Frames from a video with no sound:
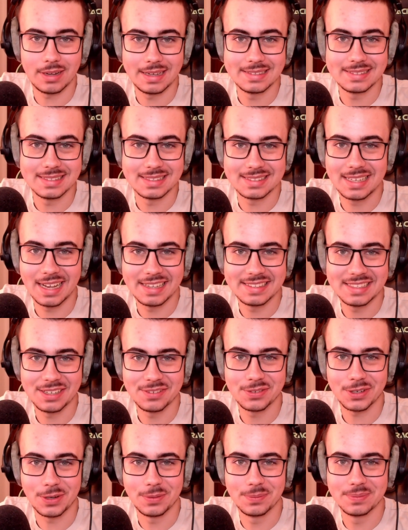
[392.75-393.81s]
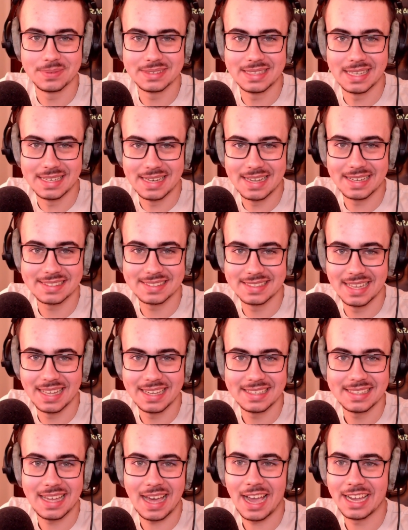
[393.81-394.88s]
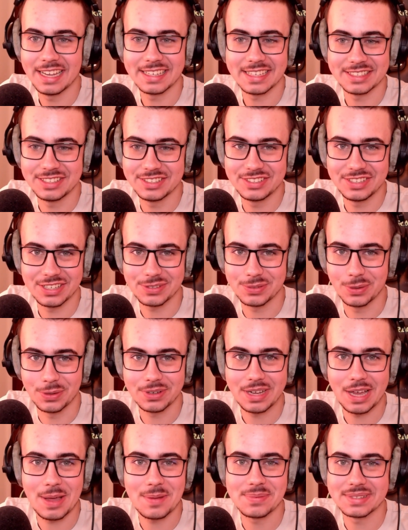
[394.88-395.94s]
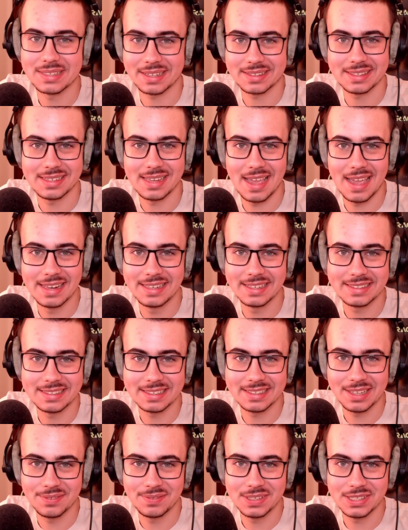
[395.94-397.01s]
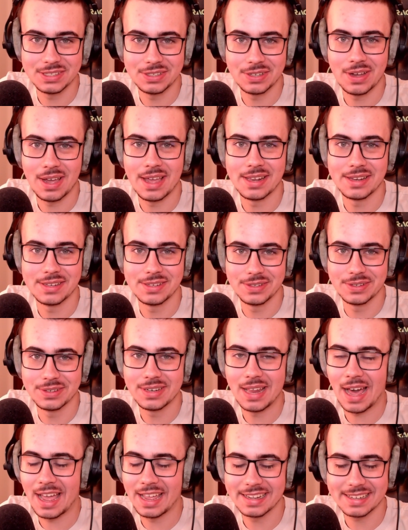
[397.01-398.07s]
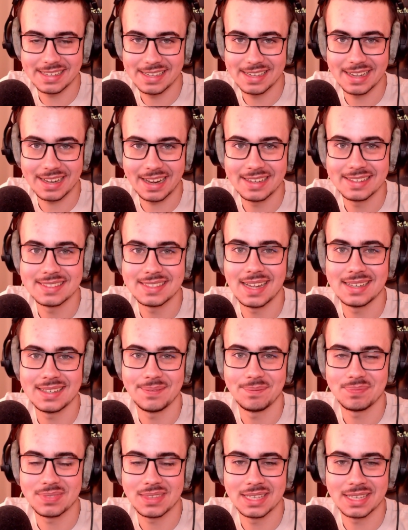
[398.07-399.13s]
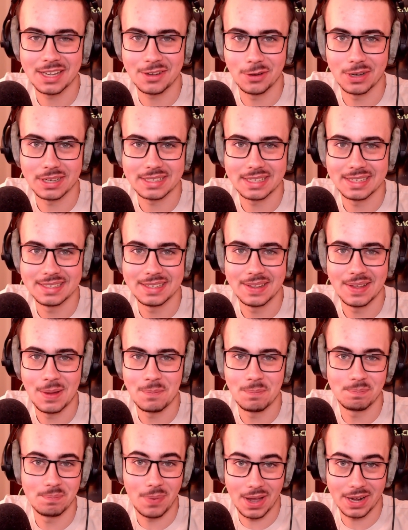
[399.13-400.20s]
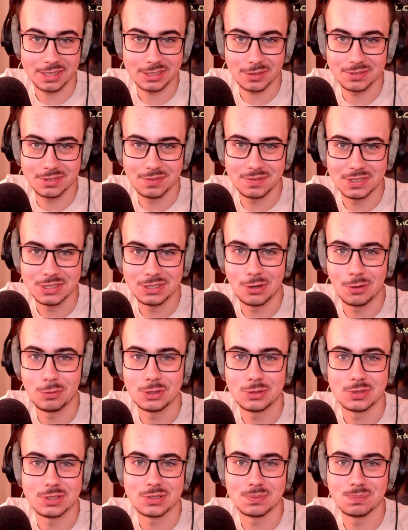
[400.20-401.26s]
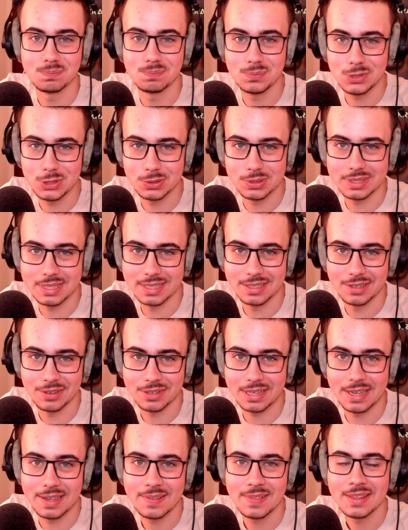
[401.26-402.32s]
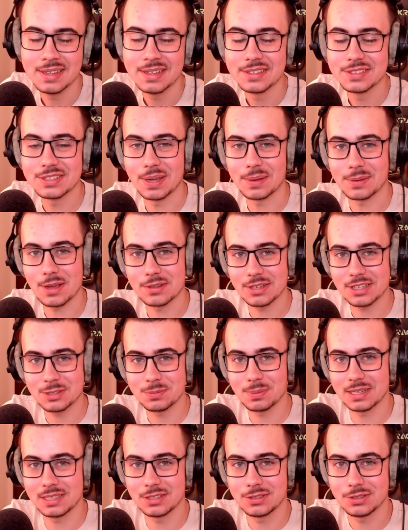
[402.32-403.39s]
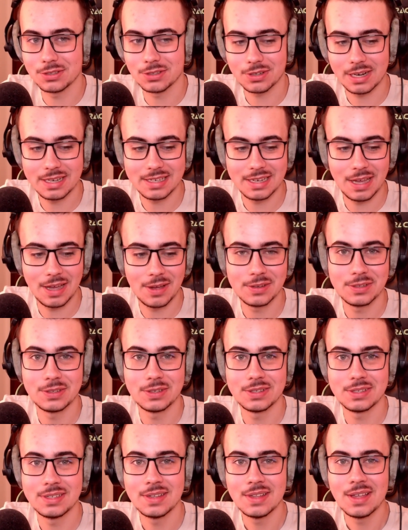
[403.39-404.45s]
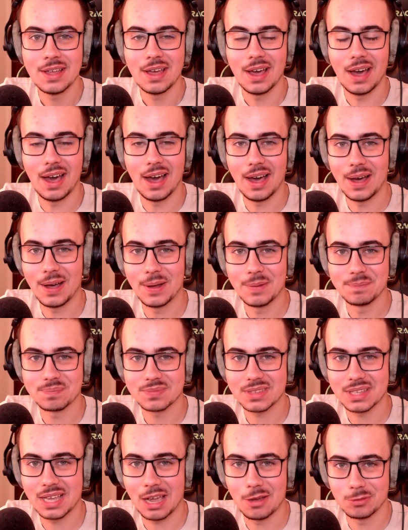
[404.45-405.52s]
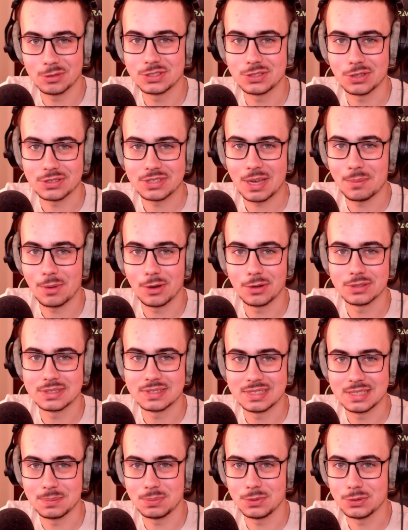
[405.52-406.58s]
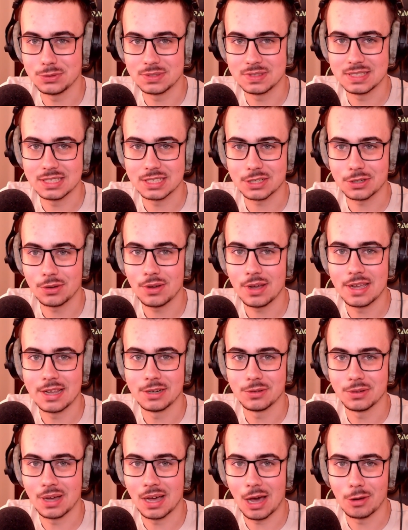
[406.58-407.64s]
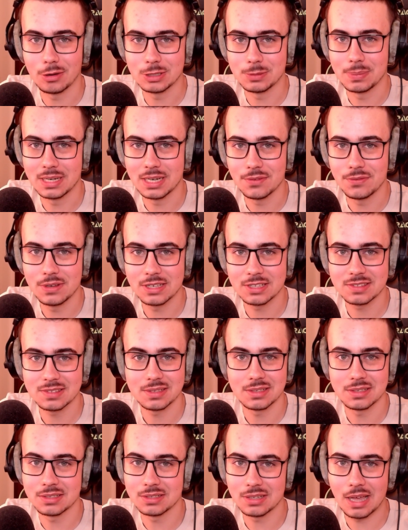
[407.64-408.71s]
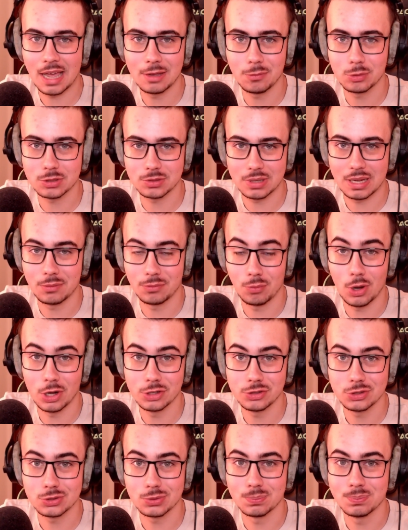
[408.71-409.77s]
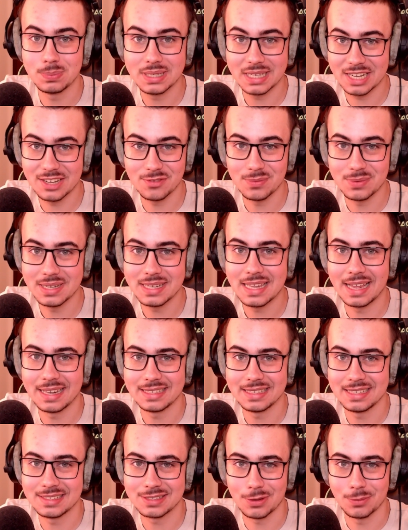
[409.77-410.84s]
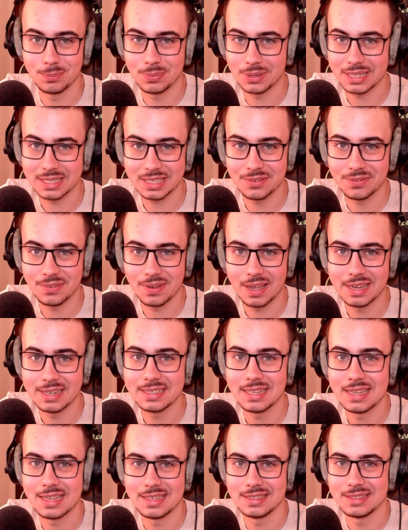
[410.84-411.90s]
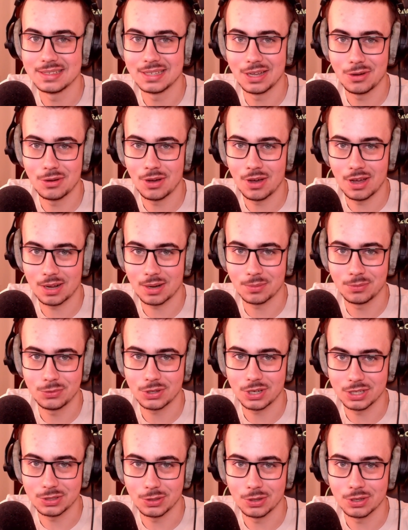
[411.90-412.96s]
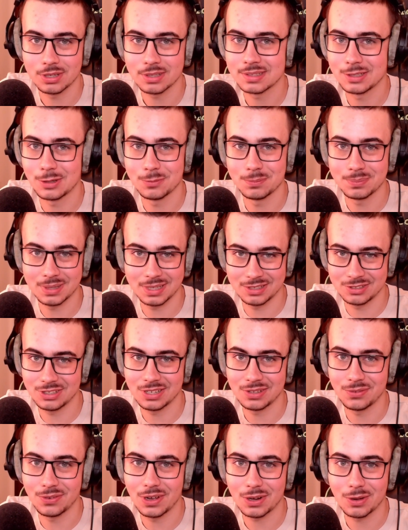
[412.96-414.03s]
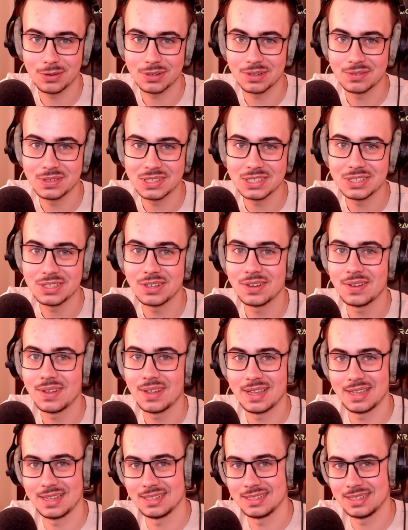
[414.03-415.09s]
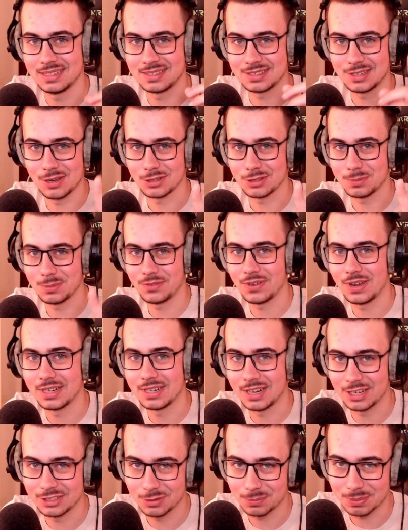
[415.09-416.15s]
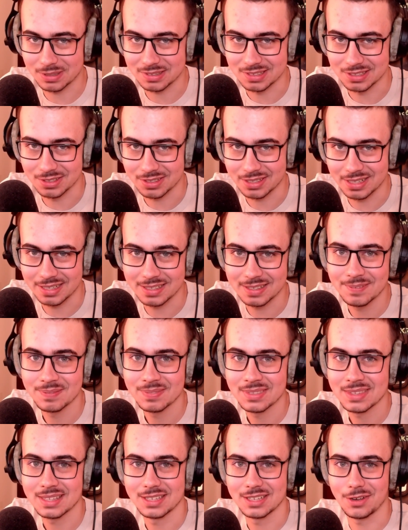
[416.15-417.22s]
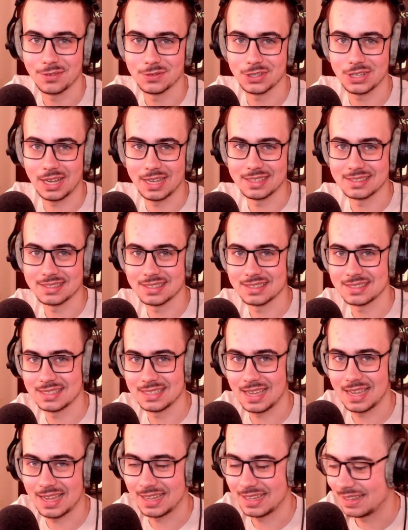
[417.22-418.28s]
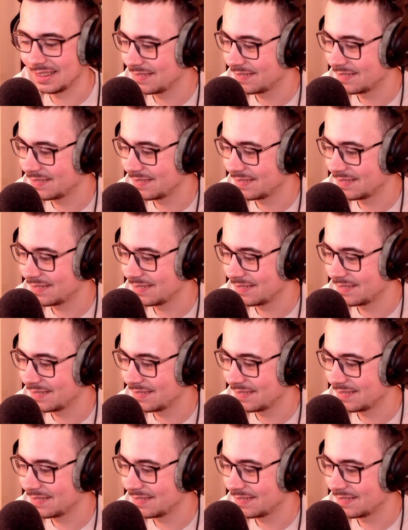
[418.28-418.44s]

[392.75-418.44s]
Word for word: Yo guys, it's Gadzzaa from the next day. I just woke up, started editing the video and dude, I realized I recorded a part of the video which was muted, okay? So I'm going to explain it to you right now, dude. Um, I was talking about CPU zero and how it benefits. I would I want you to believe me that it's completely fine and no harm for at all. So please just follow the video and it's going to be fine 100%, okay? I love you guys. See ya.